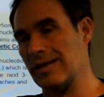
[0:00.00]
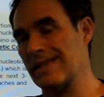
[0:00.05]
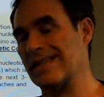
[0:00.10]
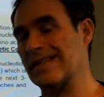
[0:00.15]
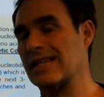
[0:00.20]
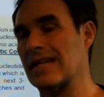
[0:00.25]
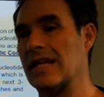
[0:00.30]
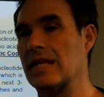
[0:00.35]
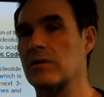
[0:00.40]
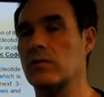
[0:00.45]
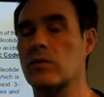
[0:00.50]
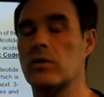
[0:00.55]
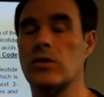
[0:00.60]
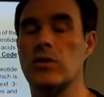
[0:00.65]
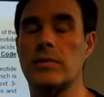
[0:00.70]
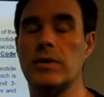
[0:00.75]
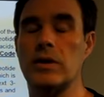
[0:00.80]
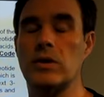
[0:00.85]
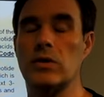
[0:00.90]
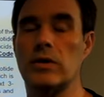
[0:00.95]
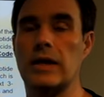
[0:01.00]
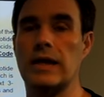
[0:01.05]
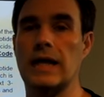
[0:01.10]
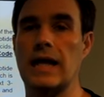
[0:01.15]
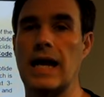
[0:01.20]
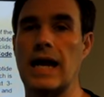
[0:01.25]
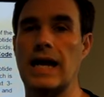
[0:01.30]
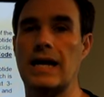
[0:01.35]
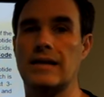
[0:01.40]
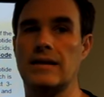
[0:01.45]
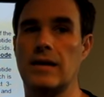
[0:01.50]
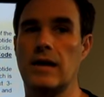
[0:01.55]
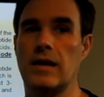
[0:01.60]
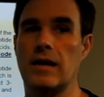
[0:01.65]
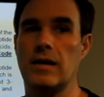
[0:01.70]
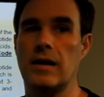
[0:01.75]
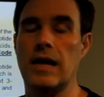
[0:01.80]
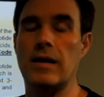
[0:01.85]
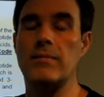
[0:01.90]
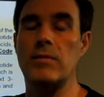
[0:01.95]
this case we're going to be looking at
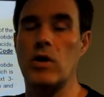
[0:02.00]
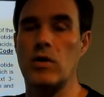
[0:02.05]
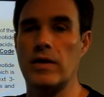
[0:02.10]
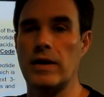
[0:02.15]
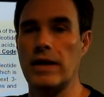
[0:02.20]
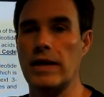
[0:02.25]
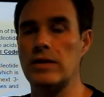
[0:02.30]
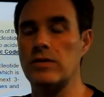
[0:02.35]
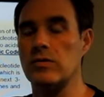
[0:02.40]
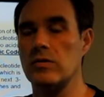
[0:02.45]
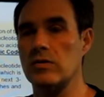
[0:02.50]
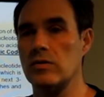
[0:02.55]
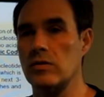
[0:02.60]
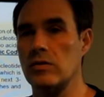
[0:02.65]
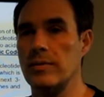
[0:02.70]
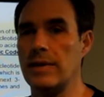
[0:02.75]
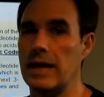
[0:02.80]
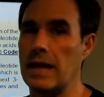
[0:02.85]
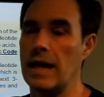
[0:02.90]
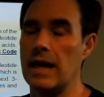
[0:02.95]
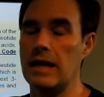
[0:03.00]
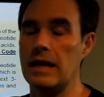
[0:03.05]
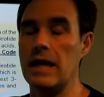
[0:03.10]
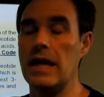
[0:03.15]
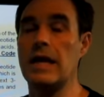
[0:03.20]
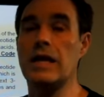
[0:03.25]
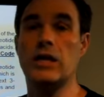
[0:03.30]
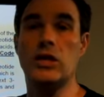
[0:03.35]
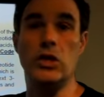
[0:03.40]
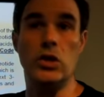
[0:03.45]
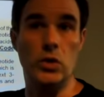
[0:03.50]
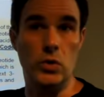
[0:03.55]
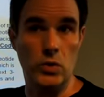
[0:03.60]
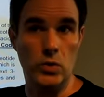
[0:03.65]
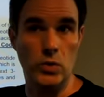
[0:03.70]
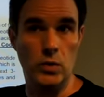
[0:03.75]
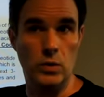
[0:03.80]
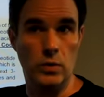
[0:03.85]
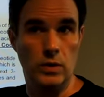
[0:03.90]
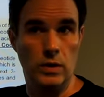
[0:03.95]
mRNA, so it's going to be
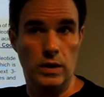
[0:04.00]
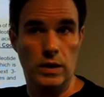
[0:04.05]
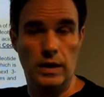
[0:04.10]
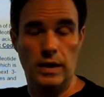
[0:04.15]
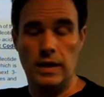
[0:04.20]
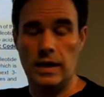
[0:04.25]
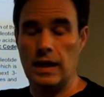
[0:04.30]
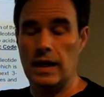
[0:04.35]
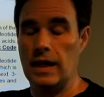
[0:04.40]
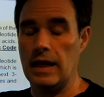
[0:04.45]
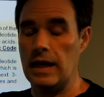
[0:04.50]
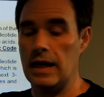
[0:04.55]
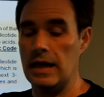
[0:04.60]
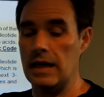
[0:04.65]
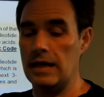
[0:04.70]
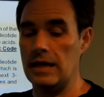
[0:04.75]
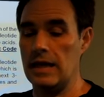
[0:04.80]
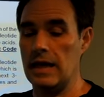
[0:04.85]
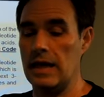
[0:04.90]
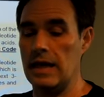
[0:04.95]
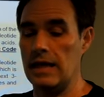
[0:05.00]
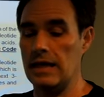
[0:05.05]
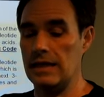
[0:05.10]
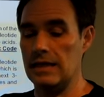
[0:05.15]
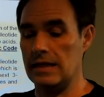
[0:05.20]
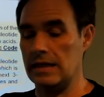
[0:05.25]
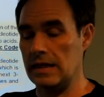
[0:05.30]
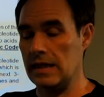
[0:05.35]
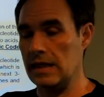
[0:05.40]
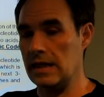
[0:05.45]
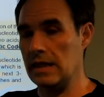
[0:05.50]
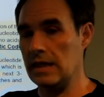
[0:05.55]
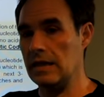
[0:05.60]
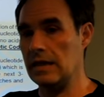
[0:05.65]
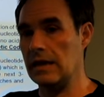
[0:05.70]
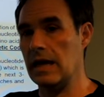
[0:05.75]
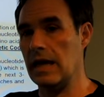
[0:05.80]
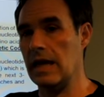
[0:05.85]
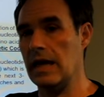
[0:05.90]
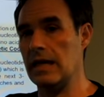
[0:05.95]
AAU,
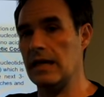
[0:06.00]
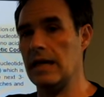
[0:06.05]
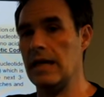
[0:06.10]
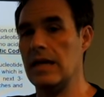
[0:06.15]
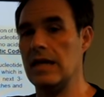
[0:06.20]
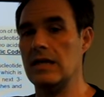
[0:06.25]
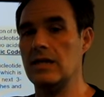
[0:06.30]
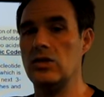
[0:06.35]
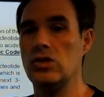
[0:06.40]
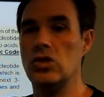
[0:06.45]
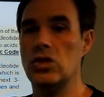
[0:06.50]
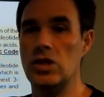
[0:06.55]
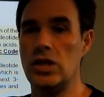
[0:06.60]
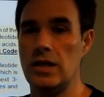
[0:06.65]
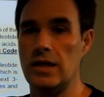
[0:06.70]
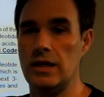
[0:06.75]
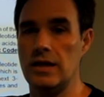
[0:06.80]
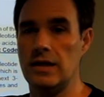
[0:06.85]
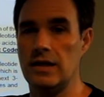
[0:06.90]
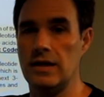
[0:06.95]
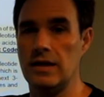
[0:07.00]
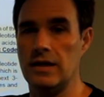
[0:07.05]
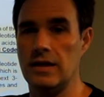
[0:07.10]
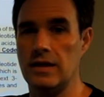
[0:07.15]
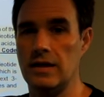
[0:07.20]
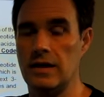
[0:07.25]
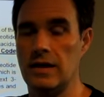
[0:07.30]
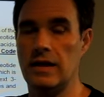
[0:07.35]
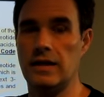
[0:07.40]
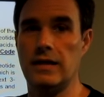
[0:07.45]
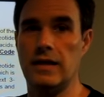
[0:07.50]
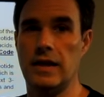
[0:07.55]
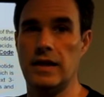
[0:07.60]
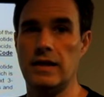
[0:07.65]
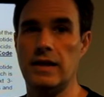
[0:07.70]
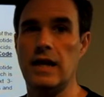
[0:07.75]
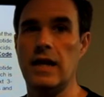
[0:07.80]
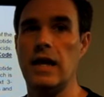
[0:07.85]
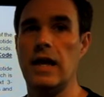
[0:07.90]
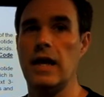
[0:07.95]
AAC, AAG, and
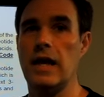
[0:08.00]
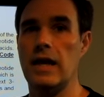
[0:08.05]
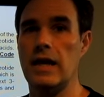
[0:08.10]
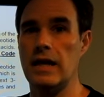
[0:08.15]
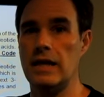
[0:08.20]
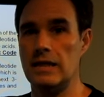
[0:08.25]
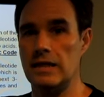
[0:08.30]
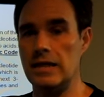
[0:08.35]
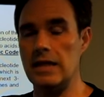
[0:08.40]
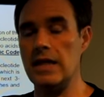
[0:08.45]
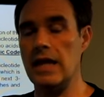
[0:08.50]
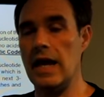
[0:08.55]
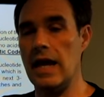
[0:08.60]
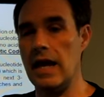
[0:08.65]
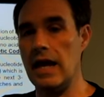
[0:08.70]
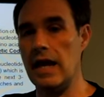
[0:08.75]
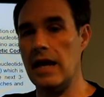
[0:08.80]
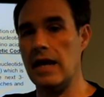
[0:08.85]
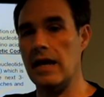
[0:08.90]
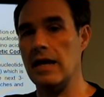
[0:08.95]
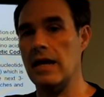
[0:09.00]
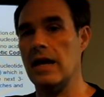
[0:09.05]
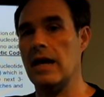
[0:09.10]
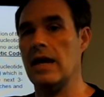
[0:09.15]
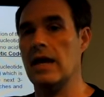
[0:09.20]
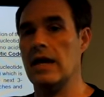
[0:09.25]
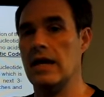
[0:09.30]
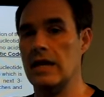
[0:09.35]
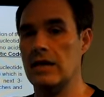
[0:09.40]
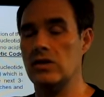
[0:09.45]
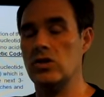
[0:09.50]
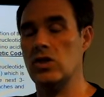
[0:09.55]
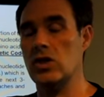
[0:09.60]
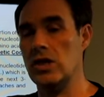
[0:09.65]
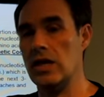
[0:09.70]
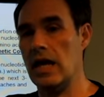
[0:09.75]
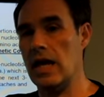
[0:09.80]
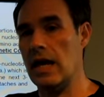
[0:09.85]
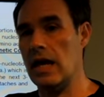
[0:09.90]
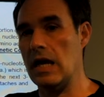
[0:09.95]
then ACA,
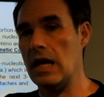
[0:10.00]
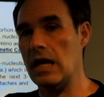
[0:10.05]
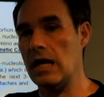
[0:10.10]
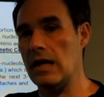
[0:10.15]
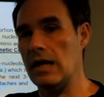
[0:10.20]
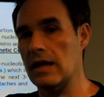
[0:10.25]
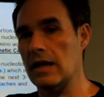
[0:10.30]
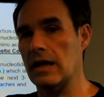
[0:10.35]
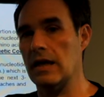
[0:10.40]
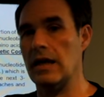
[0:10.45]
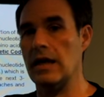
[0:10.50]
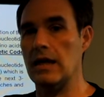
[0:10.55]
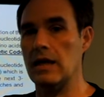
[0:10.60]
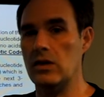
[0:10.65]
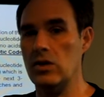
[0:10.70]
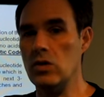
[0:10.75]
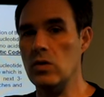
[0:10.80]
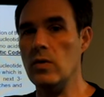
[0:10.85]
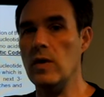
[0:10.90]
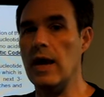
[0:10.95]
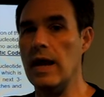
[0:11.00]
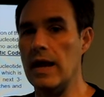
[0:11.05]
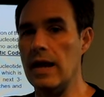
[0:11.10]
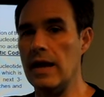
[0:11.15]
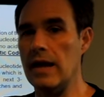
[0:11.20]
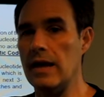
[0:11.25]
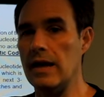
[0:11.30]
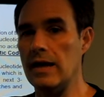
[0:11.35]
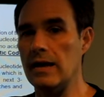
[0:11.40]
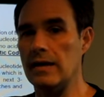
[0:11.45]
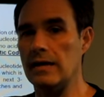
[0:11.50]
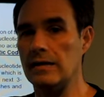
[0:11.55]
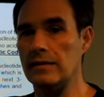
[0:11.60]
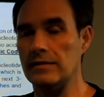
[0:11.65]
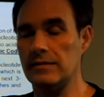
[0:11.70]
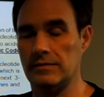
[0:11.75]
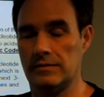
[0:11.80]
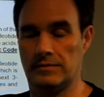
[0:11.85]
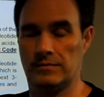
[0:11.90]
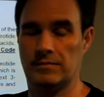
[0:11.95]
AGA, AUA,
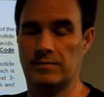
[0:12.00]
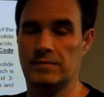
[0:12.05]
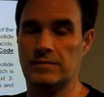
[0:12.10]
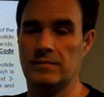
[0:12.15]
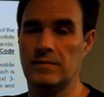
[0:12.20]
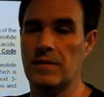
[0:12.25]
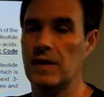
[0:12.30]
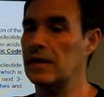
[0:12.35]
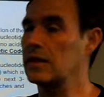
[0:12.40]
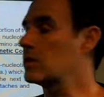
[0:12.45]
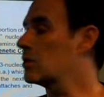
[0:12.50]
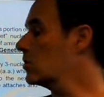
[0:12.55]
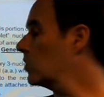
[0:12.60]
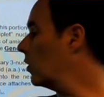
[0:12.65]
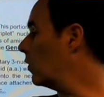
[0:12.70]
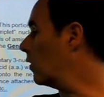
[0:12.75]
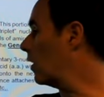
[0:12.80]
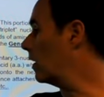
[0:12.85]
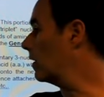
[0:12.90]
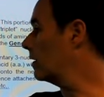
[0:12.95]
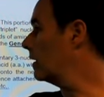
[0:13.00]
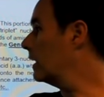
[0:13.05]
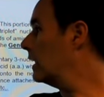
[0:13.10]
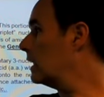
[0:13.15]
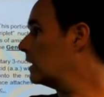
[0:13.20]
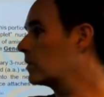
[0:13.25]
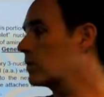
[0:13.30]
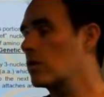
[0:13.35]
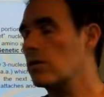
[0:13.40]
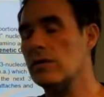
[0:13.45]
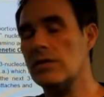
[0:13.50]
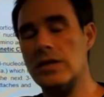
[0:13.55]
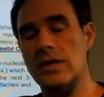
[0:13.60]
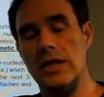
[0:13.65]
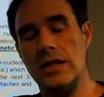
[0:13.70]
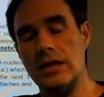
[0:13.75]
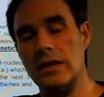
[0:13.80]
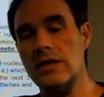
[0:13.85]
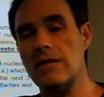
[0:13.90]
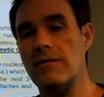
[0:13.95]
and so on. So there's
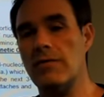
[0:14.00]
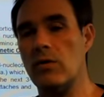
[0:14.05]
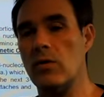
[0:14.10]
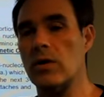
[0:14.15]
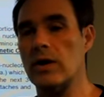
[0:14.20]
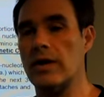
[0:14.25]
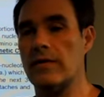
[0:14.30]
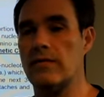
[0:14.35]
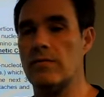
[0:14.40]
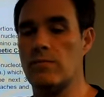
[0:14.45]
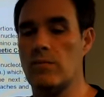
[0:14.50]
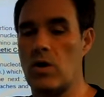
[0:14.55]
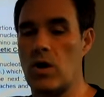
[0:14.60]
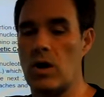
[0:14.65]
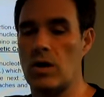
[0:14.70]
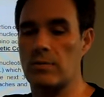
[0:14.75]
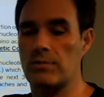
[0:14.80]
64 different